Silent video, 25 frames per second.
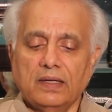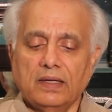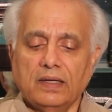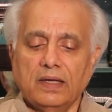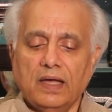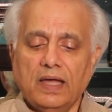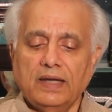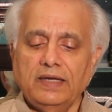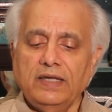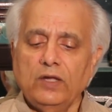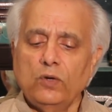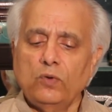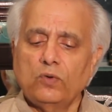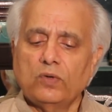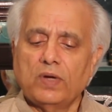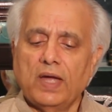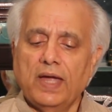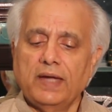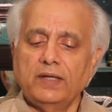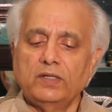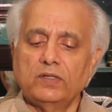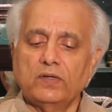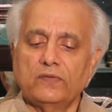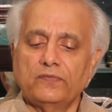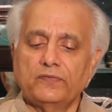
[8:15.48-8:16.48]
A new
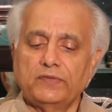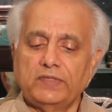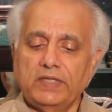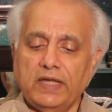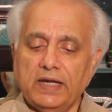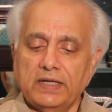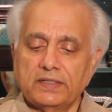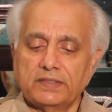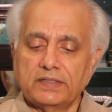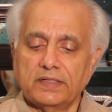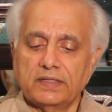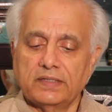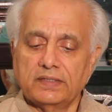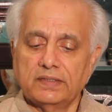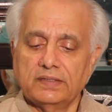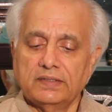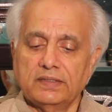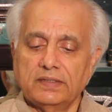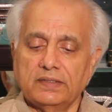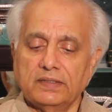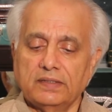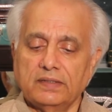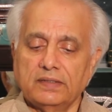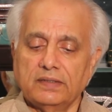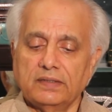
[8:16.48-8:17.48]
kind of theatre
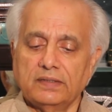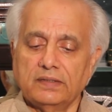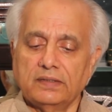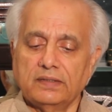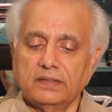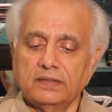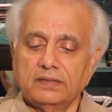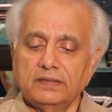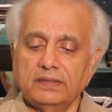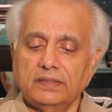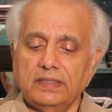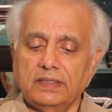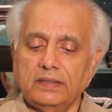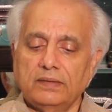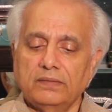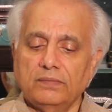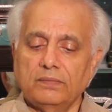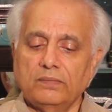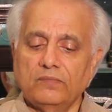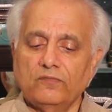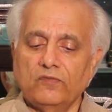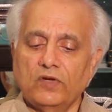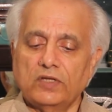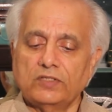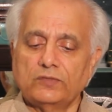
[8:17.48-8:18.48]

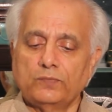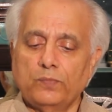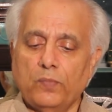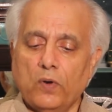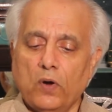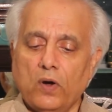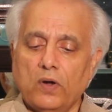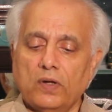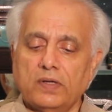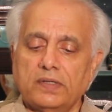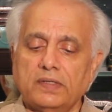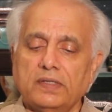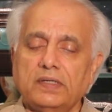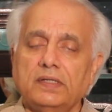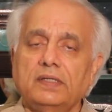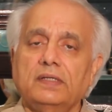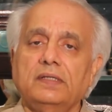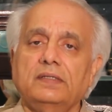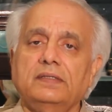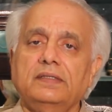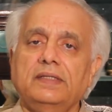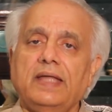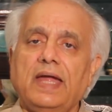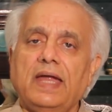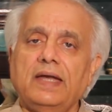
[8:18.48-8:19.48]
was born
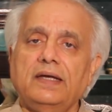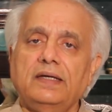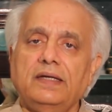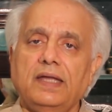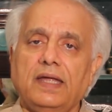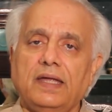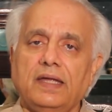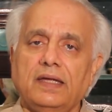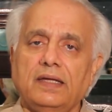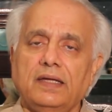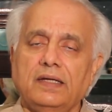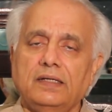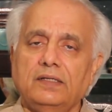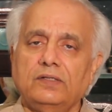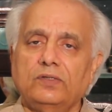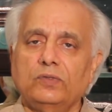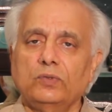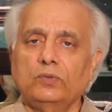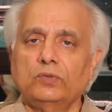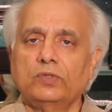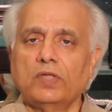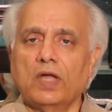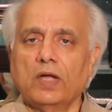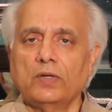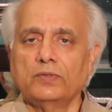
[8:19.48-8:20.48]
that day in
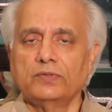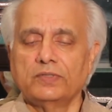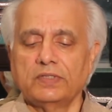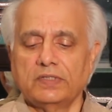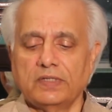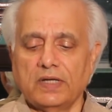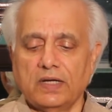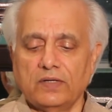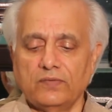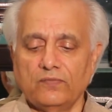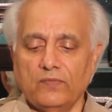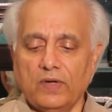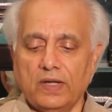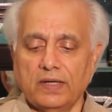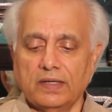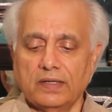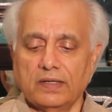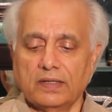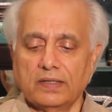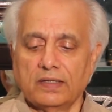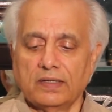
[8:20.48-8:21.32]
2001.